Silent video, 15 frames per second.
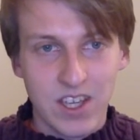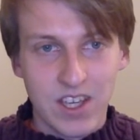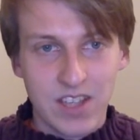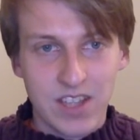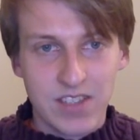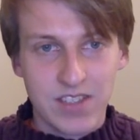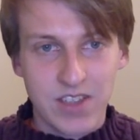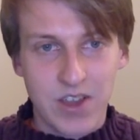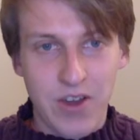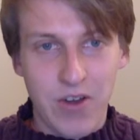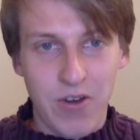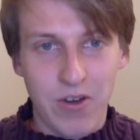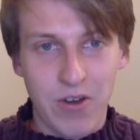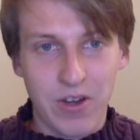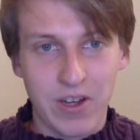
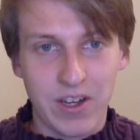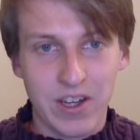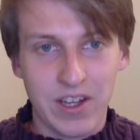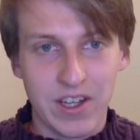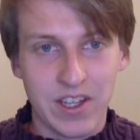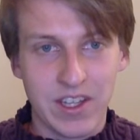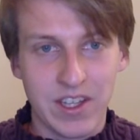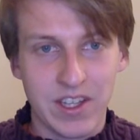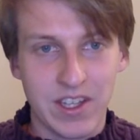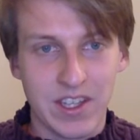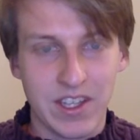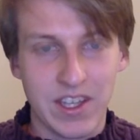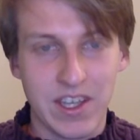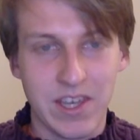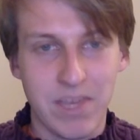So
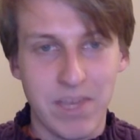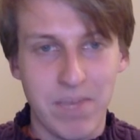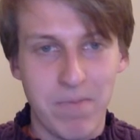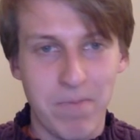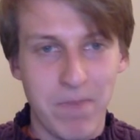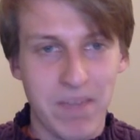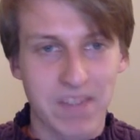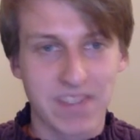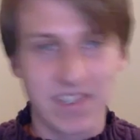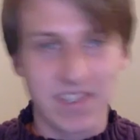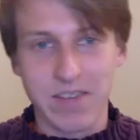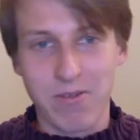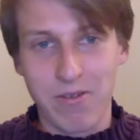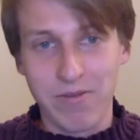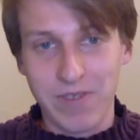he basically
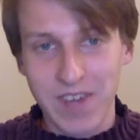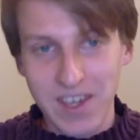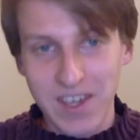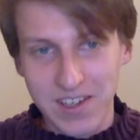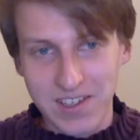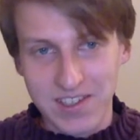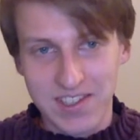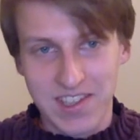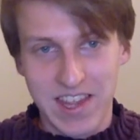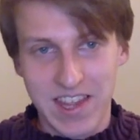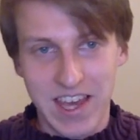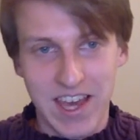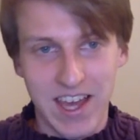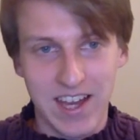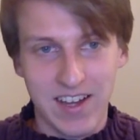reveals
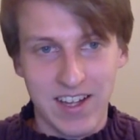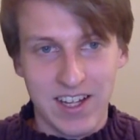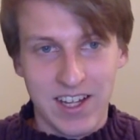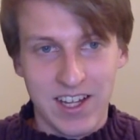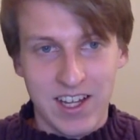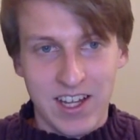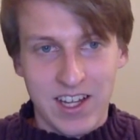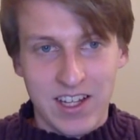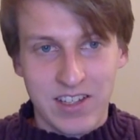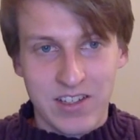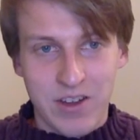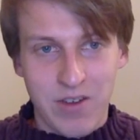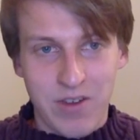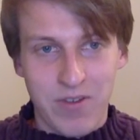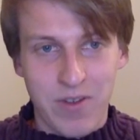that
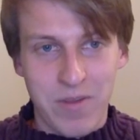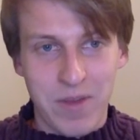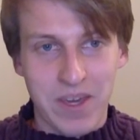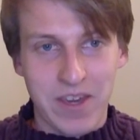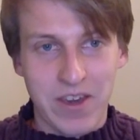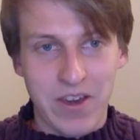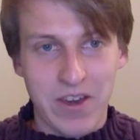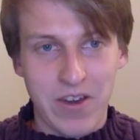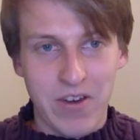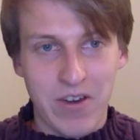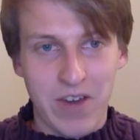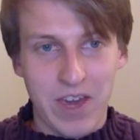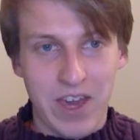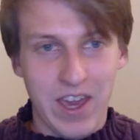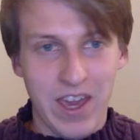Doflamingo
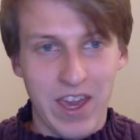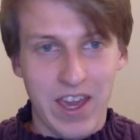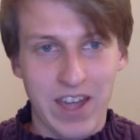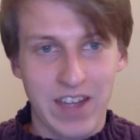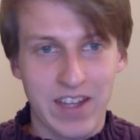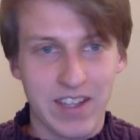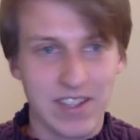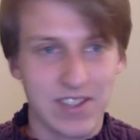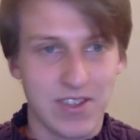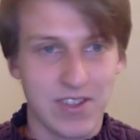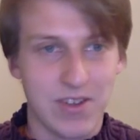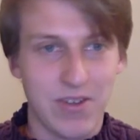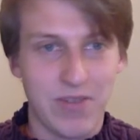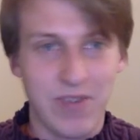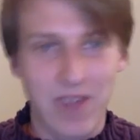and his
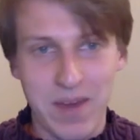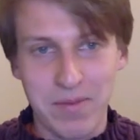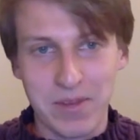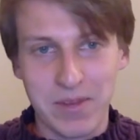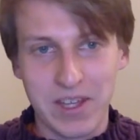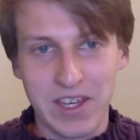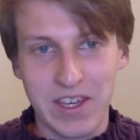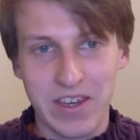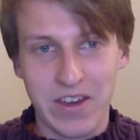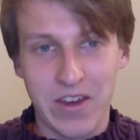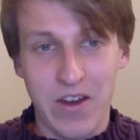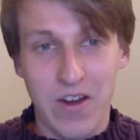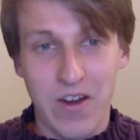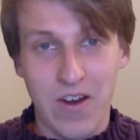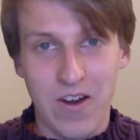whole family
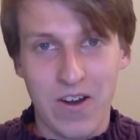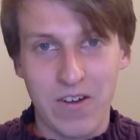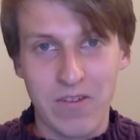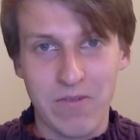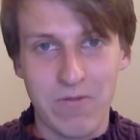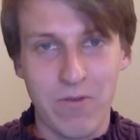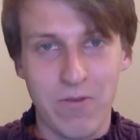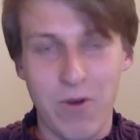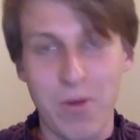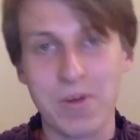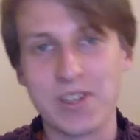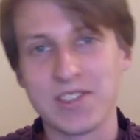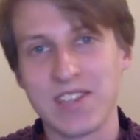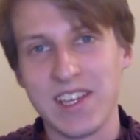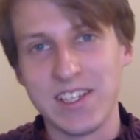are former
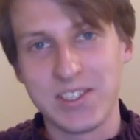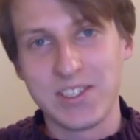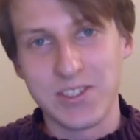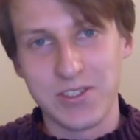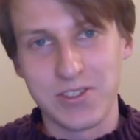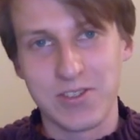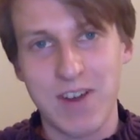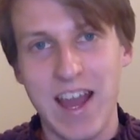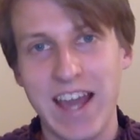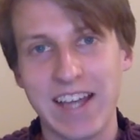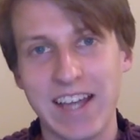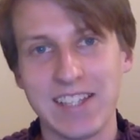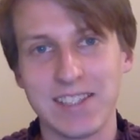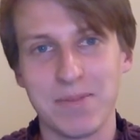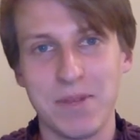celestial
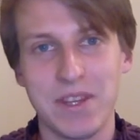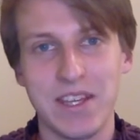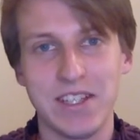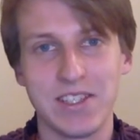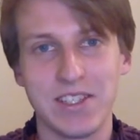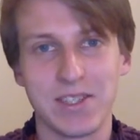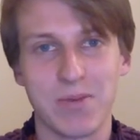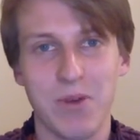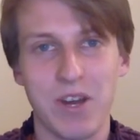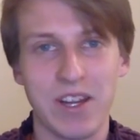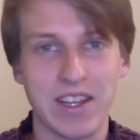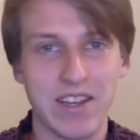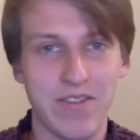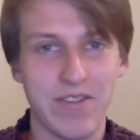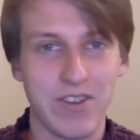dragons, but they just want to
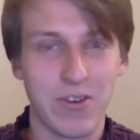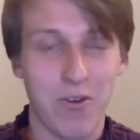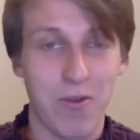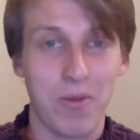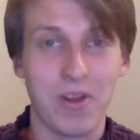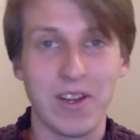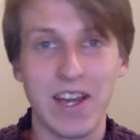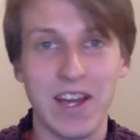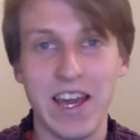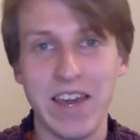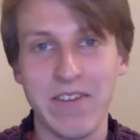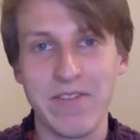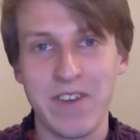live a normal life.